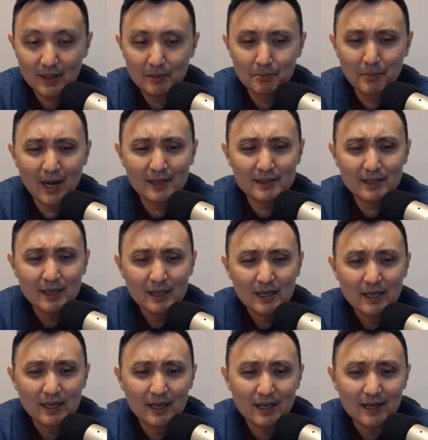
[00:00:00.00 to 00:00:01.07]
But
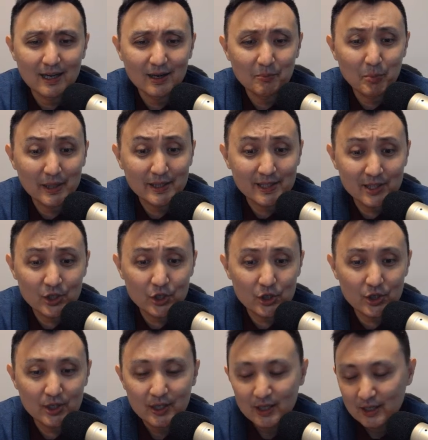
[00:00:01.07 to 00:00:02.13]
here,